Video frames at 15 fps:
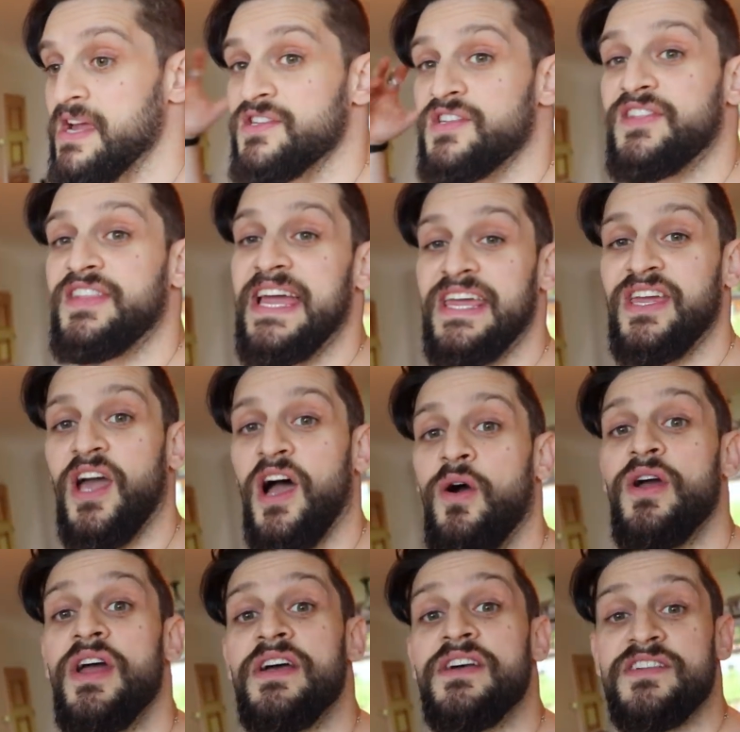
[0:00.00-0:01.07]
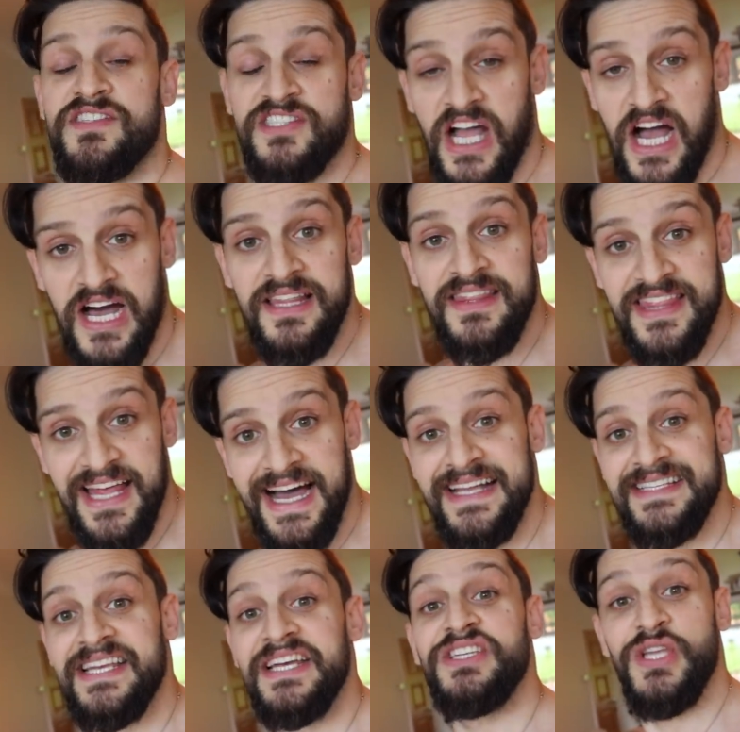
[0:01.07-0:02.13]
So there you go. Start
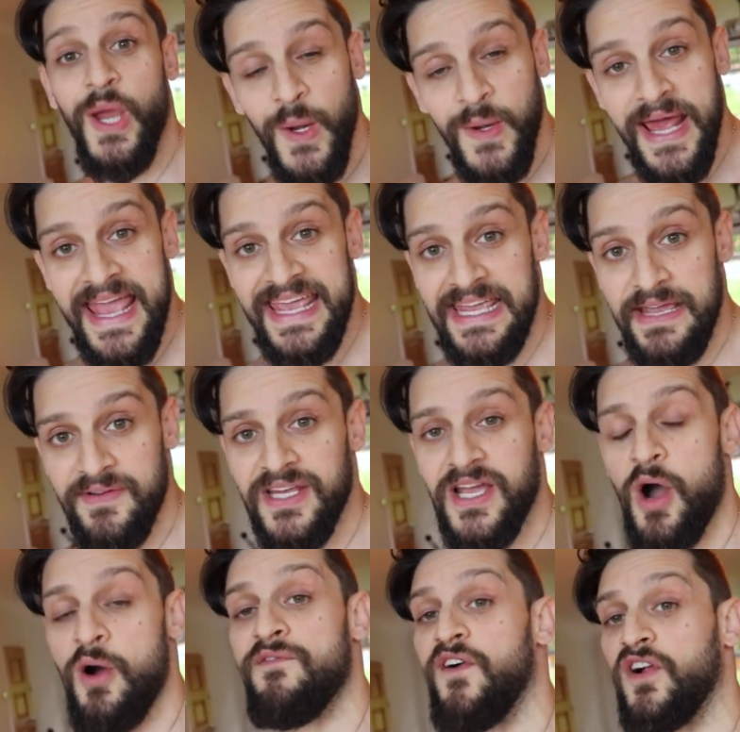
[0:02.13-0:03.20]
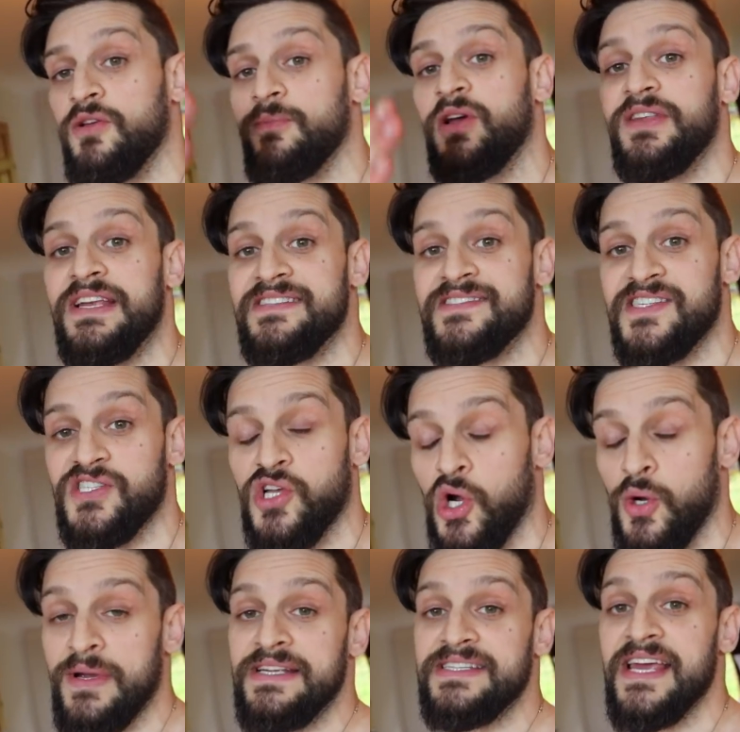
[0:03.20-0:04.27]
that today. Give it a go. Follow me on the Insta
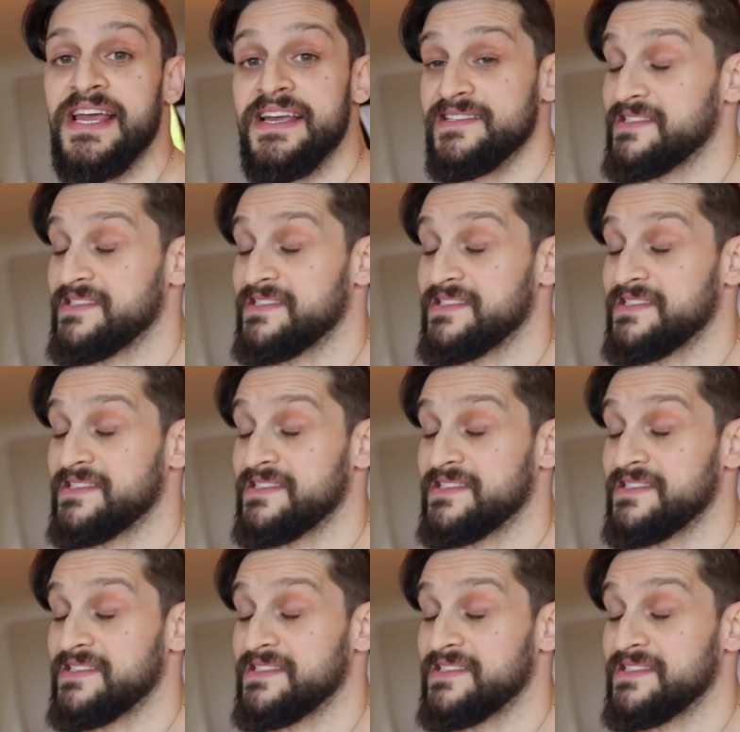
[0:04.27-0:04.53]
stories.